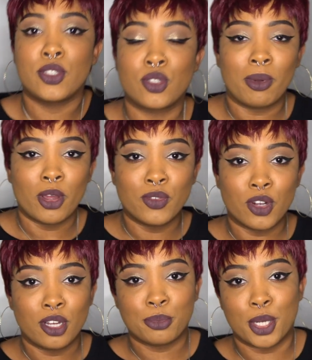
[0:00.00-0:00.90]
So my
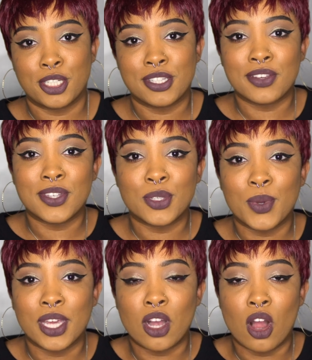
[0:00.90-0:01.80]
overall impressions of this
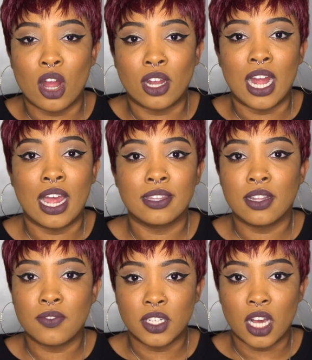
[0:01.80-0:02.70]
wig are, I
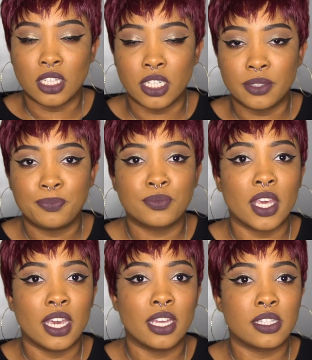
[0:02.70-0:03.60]
love the color.
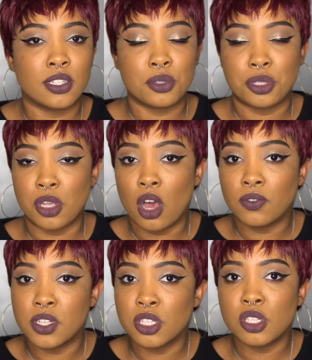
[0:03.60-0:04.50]
It's
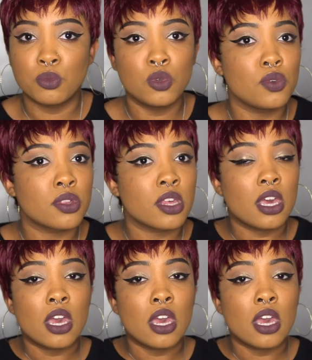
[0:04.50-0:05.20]
soft and smooth.